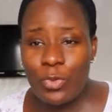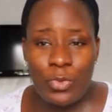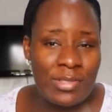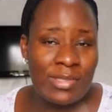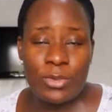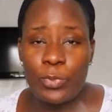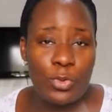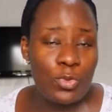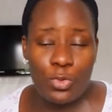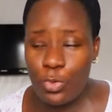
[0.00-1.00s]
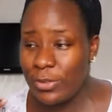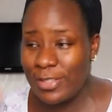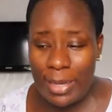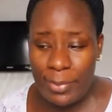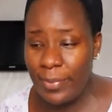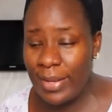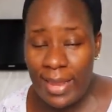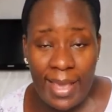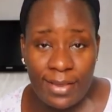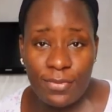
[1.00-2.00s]
or two things I'm supposed to do or think about my
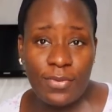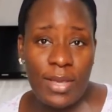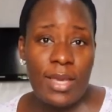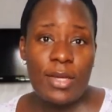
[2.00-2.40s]
life,